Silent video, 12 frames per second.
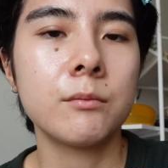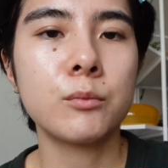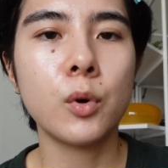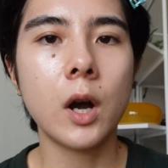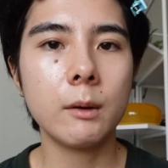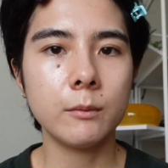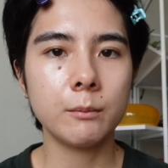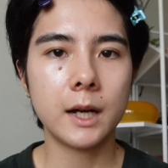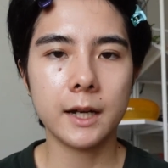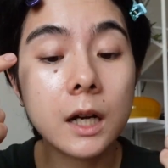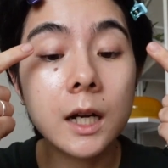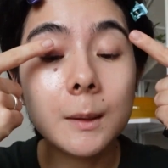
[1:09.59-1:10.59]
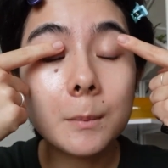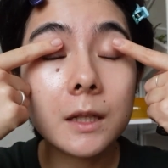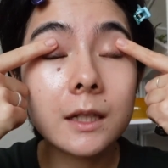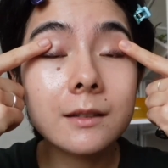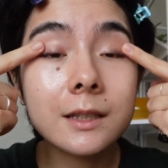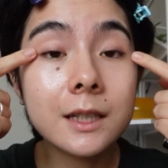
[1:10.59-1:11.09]
prime my eye
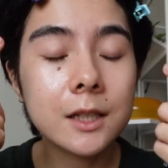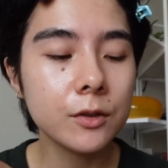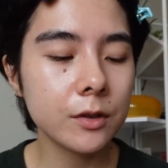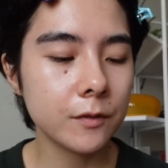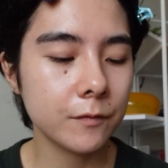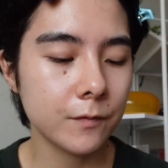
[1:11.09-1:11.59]
place here.